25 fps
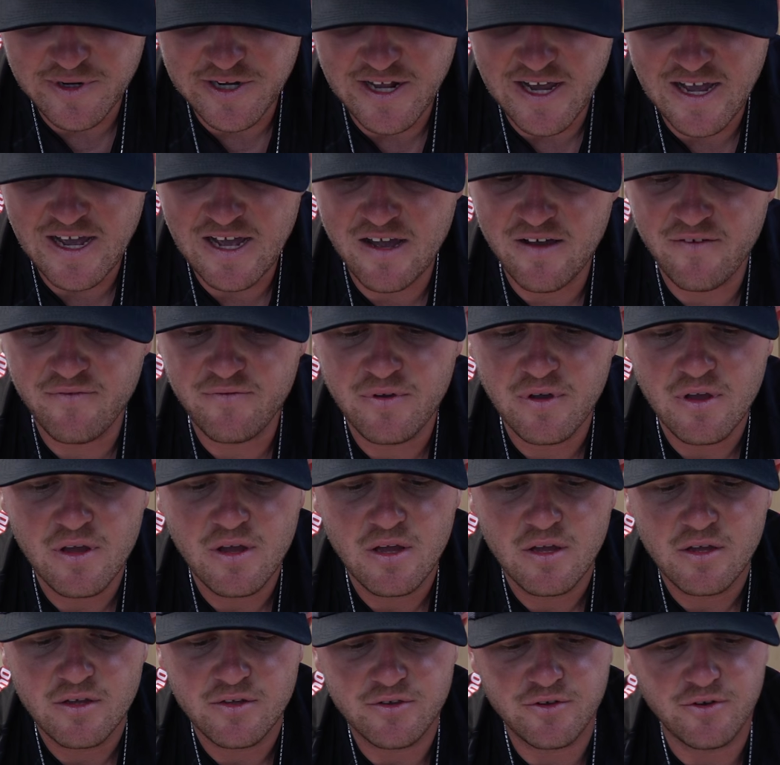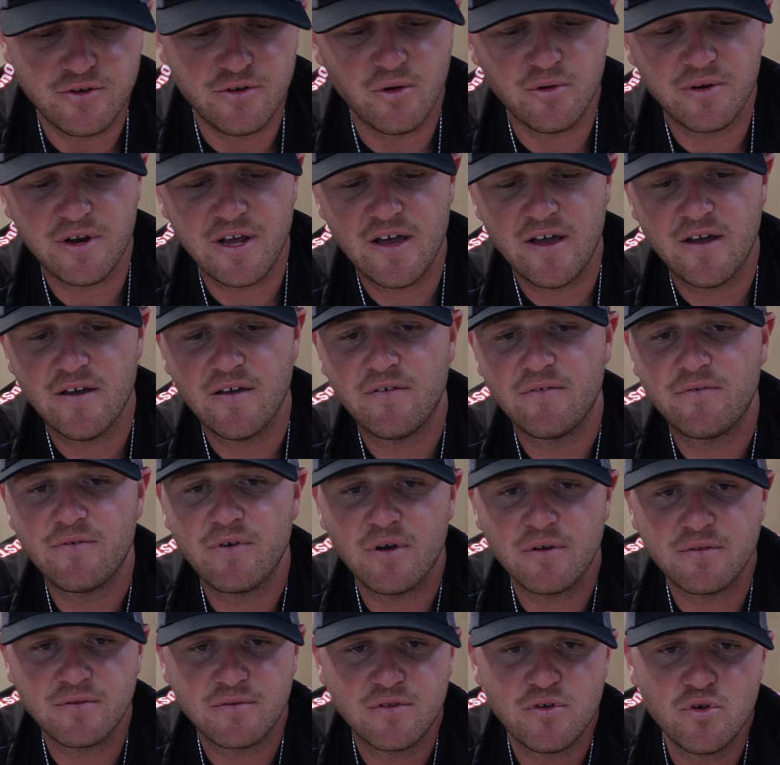in half, you don't have
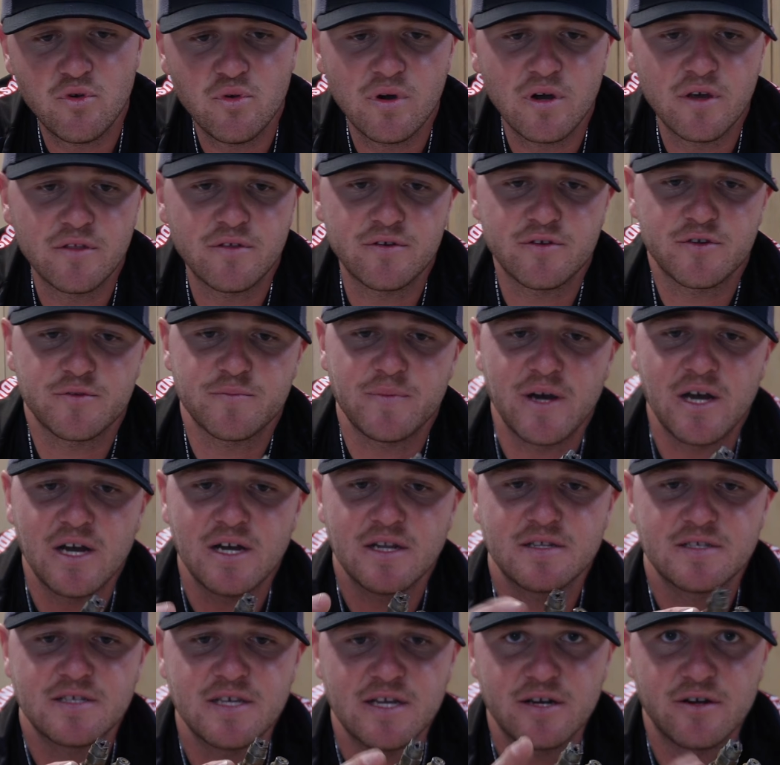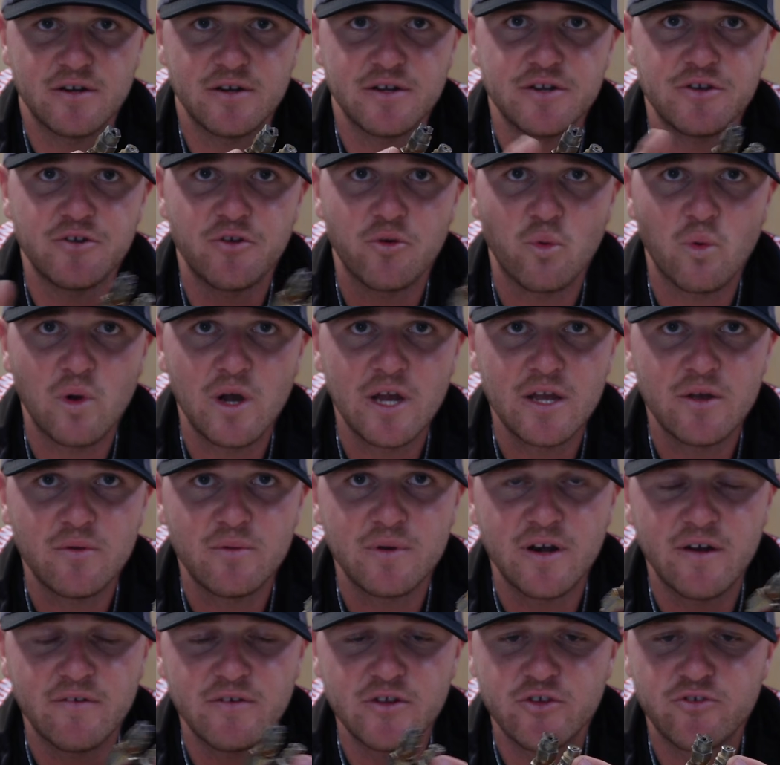2 other spots that are in your way
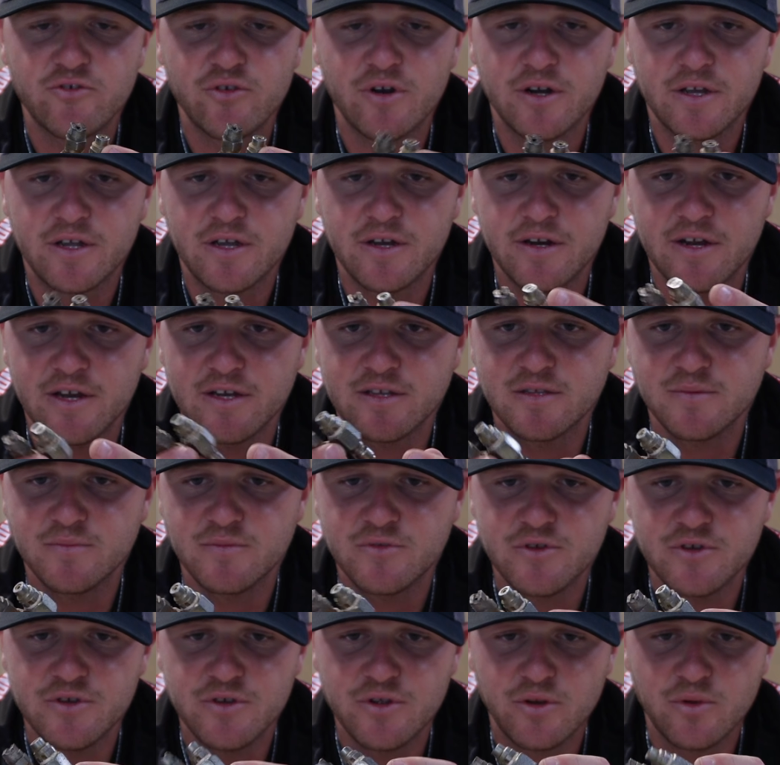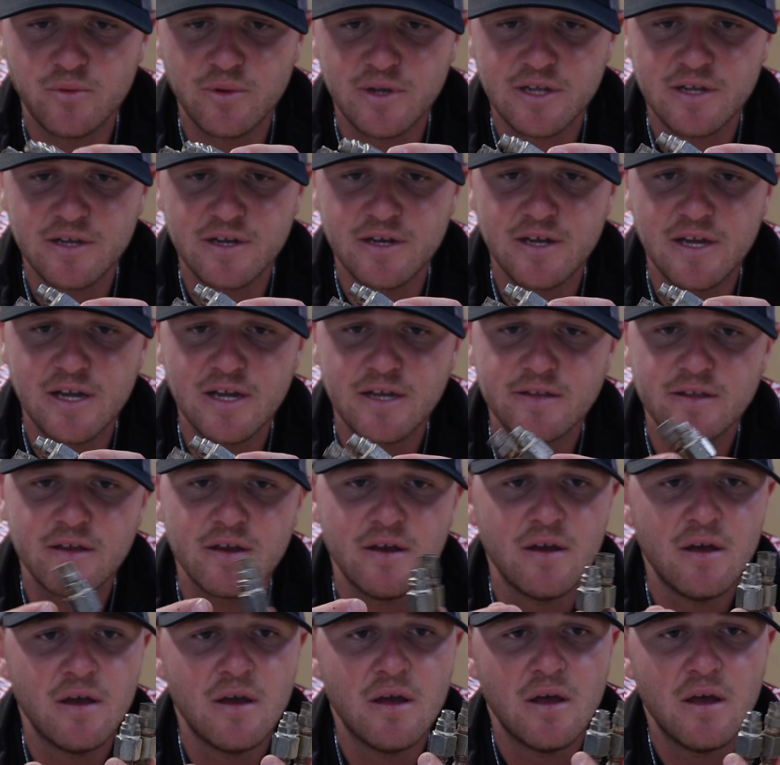whenever you're trying to connect them to your quick connect,
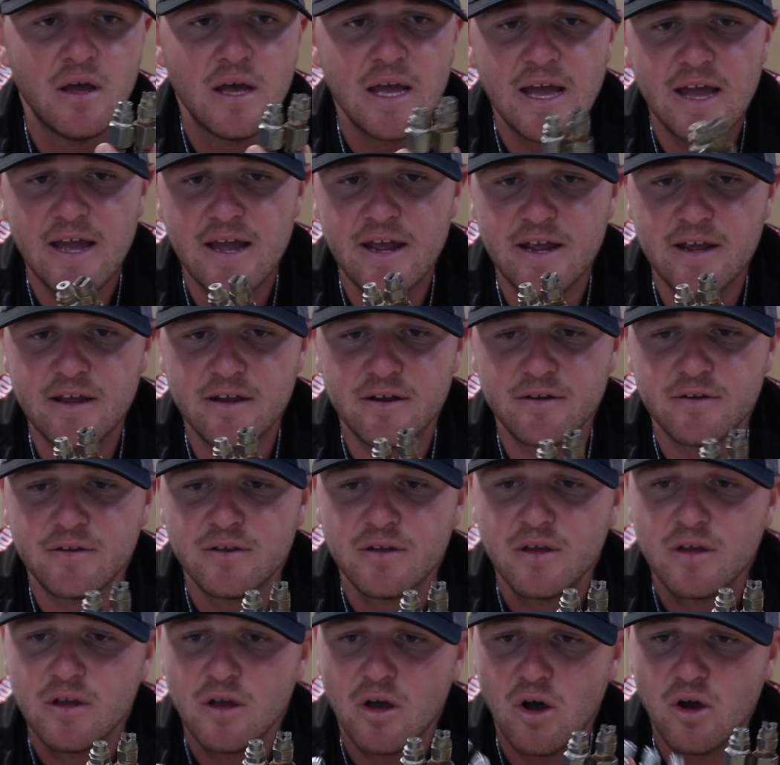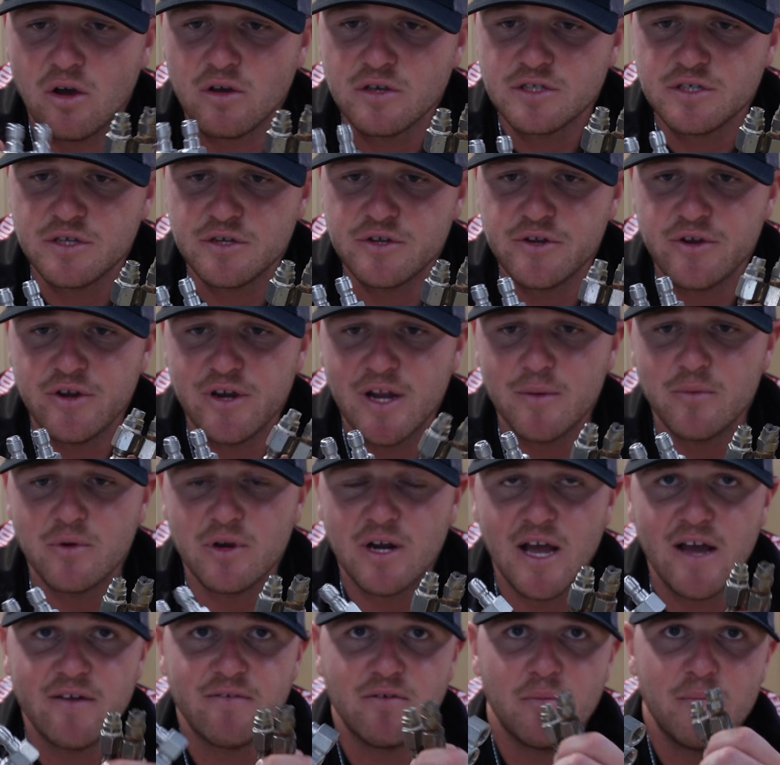and also you're able
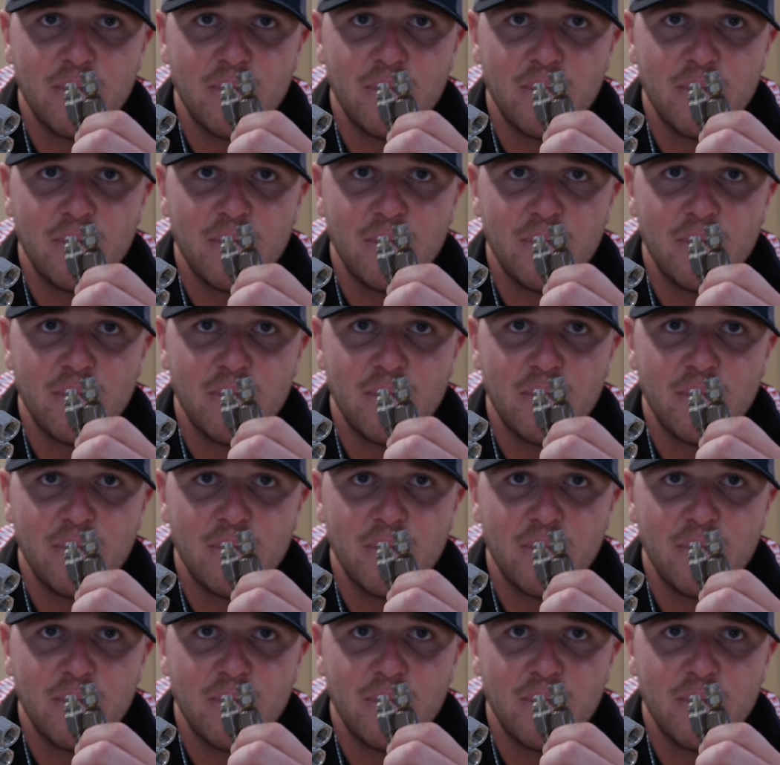to have a